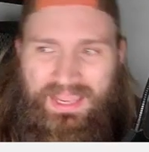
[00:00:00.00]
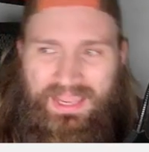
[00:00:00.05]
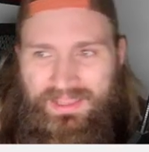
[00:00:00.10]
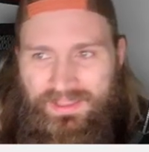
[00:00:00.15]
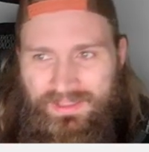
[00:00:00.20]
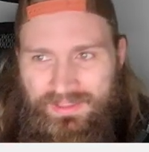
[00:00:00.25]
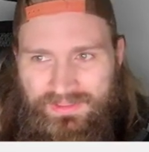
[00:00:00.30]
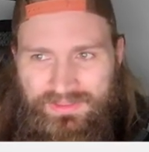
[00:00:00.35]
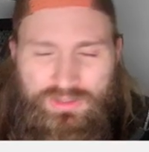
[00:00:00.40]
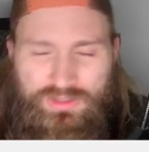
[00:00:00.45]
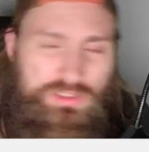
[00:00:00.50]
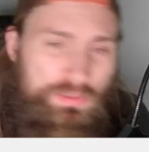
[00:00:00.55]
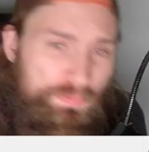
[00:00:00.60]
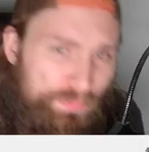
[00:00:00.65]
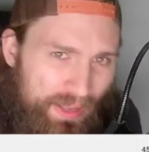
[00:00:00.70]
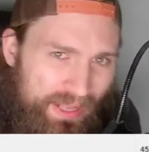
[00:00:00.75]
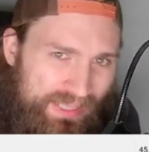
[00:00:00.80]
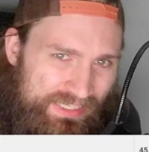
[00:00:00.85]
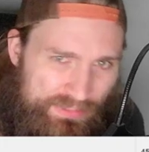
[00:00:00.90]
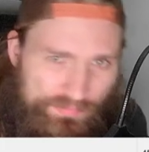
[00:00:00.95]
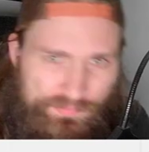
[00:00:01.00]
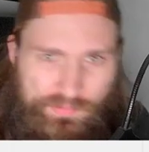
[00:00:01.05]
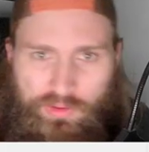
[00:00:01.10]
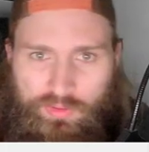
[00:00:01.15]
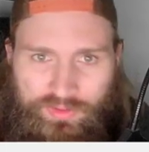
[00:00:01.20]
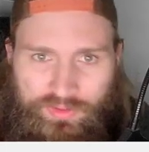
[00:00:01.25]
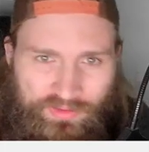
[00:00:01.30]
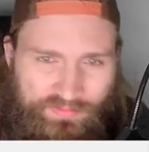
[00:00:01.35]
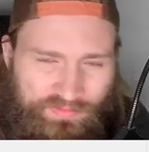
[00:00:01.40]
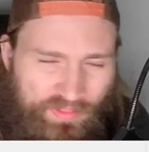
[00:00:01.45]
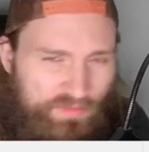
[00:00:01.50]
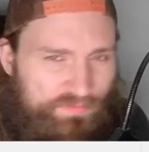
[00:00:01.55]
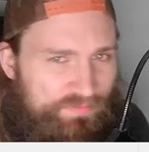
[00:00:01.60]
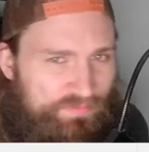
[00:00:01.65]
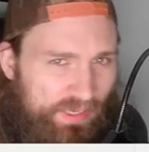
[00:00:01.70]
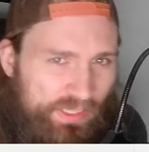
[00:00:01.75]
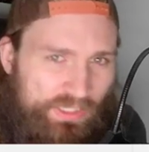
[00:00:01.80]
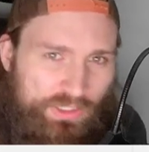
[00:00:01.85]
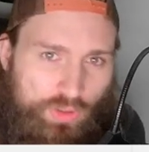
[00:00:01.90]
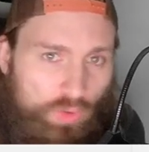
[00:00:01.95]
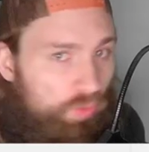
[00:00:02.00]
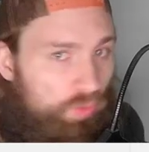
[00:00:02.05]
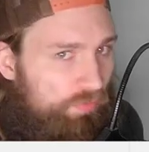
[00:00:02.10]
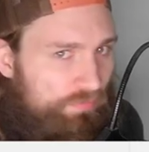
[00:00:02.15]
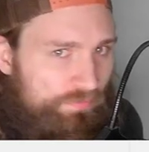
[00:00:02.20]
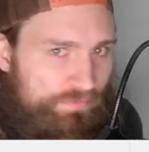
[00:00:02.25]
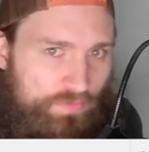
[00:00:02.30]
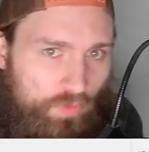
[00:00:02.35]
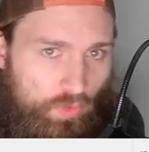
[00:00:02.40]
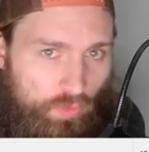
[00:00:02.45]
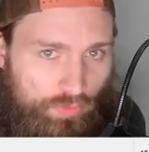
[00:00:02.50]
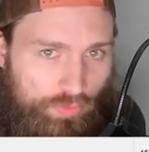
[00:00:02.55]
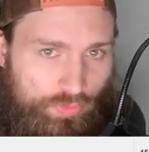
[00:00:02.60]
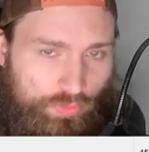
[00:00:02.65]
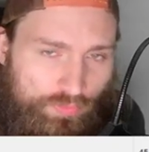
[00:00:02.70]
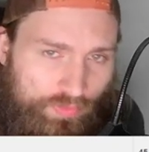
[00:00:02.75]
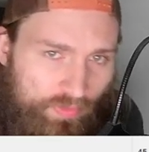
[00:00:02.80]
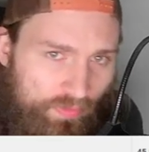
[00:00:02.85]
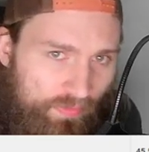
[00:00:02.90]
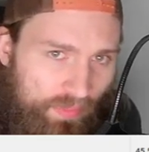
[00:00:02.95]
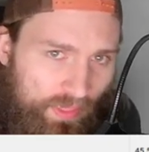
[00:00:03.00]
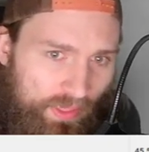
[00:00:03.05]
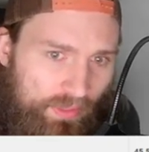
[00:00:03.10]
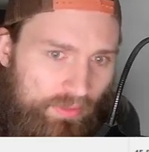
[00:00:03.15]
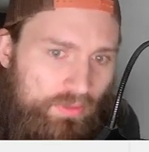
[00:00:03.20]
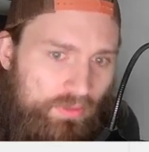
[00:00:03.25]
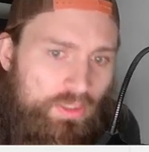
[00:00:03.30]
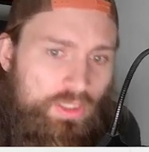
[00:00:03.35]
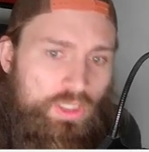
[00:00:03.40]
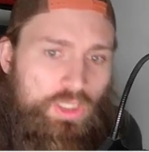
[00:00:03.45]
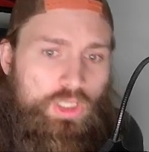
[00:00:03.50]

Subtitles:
There's a possibility of that fight going further than that,